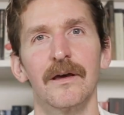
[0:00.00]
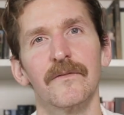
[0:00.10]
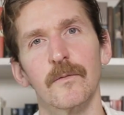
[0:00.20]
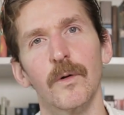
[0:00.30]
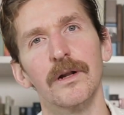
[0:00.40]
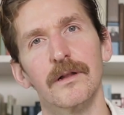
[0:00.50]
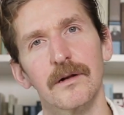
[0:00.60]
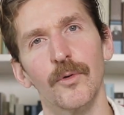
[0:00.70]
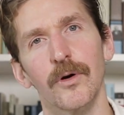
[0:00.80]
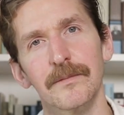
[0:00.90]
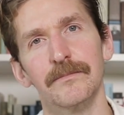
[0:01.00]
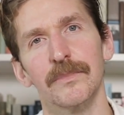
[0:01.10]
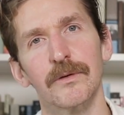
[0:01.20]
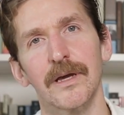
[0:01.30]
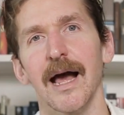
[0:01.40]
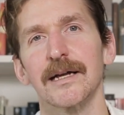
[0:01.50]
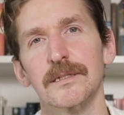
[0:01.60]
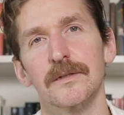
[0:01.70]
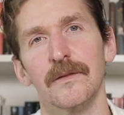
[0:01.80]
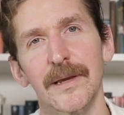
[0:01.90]
For $1 or more, you'll get
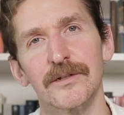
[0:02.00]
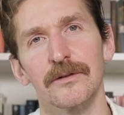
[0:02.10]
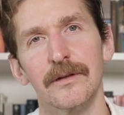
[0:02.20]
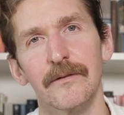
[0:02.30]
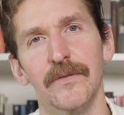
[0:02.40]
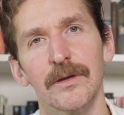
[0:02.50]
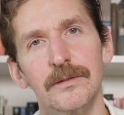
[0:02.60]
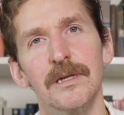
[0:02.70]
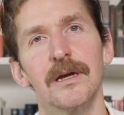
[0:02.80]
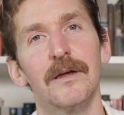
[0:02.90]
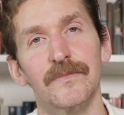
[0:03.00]
access to the patron-only reviews,